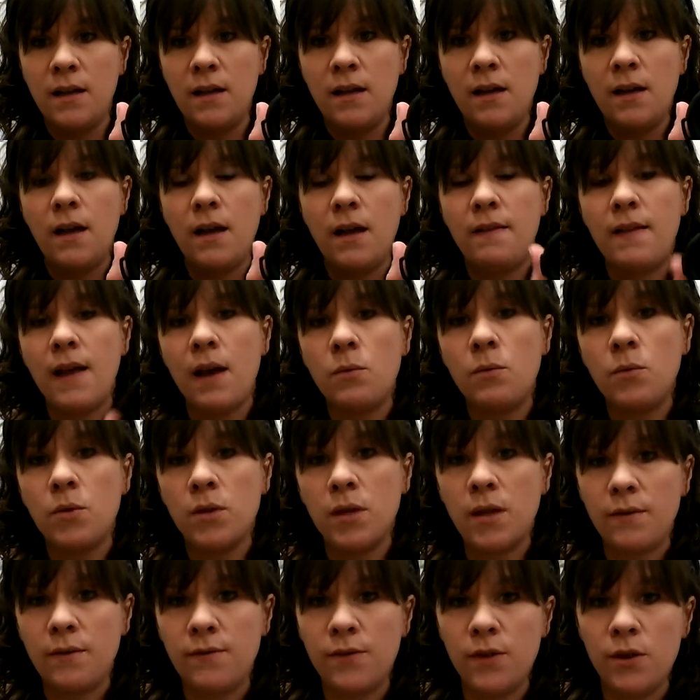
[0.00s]
And that will
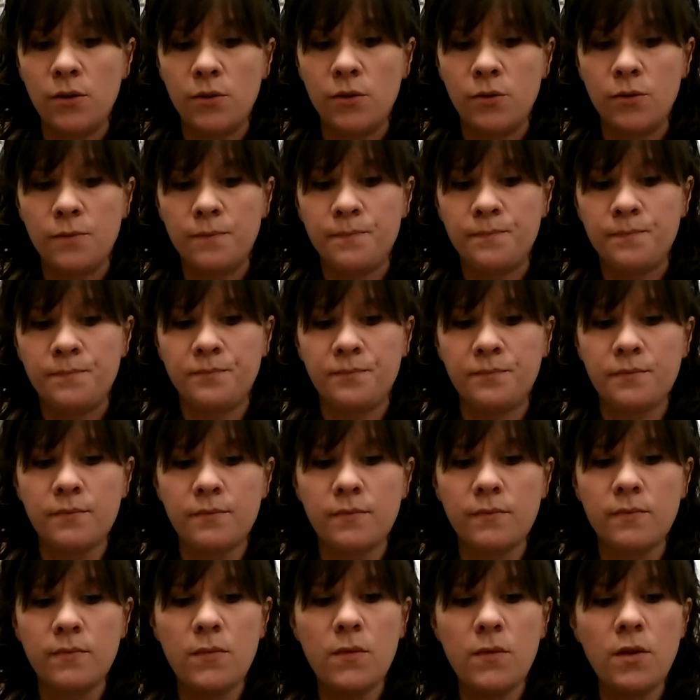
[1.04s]
give you
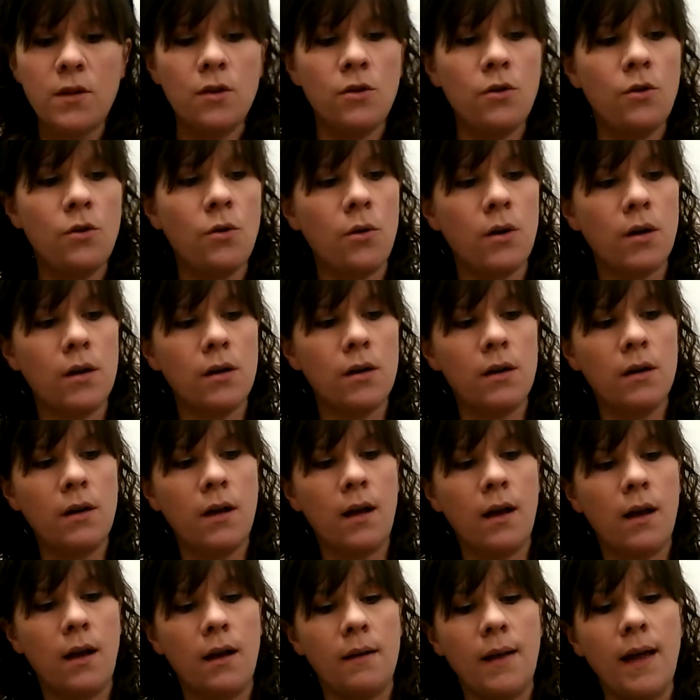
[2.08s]
your
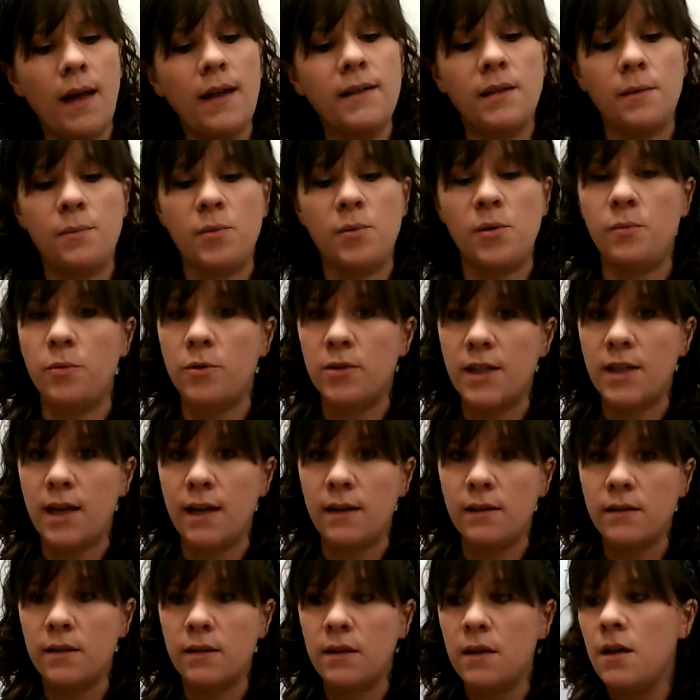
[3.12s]
exit pupil
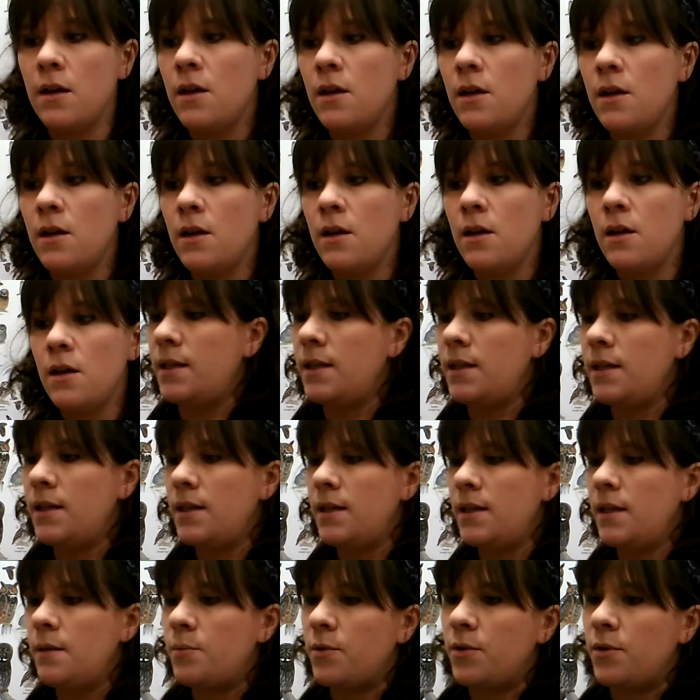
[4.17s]
size. So for
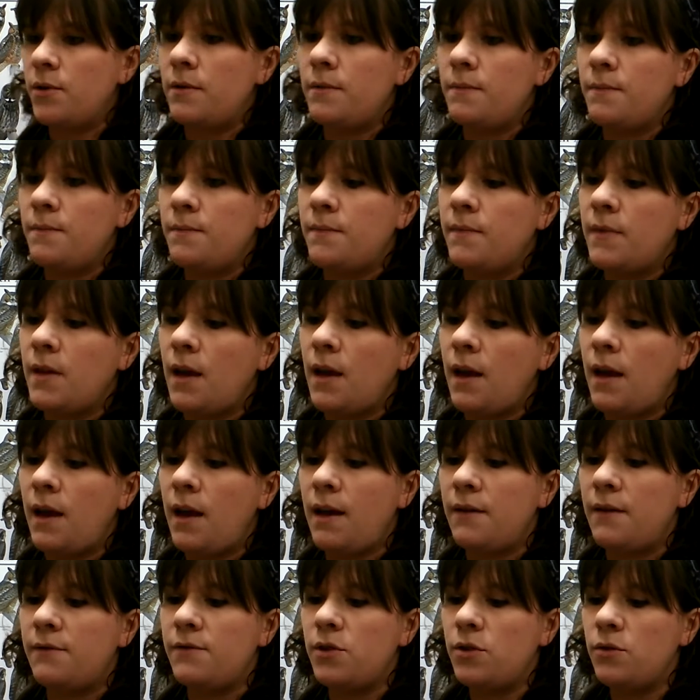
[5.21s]
example, I
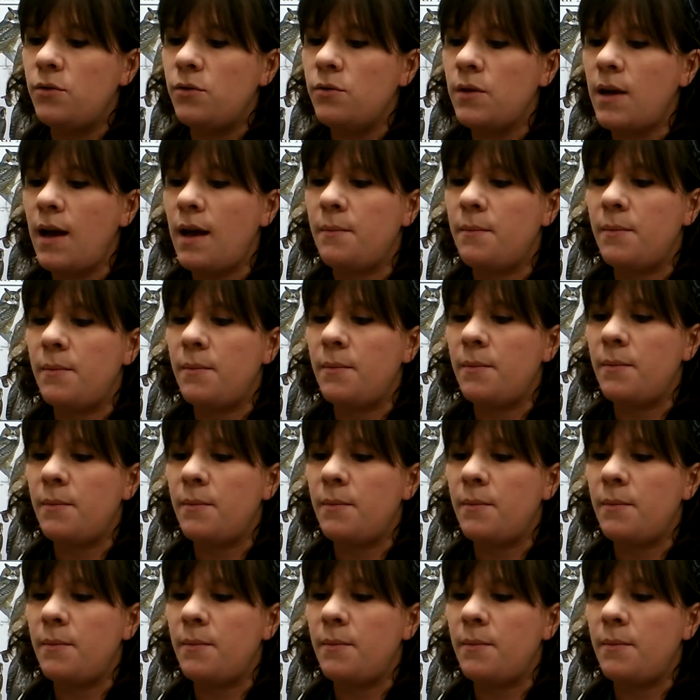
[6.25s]
have two compact